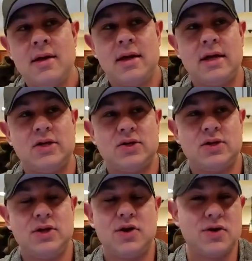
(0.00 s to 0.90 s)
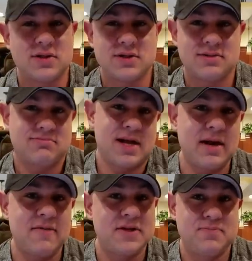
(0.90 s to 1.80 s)
is, you know, you're kind
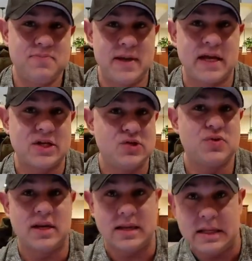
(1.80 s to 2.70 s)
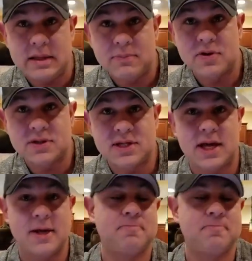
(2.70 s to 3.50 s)
of as big as you can eat, per se.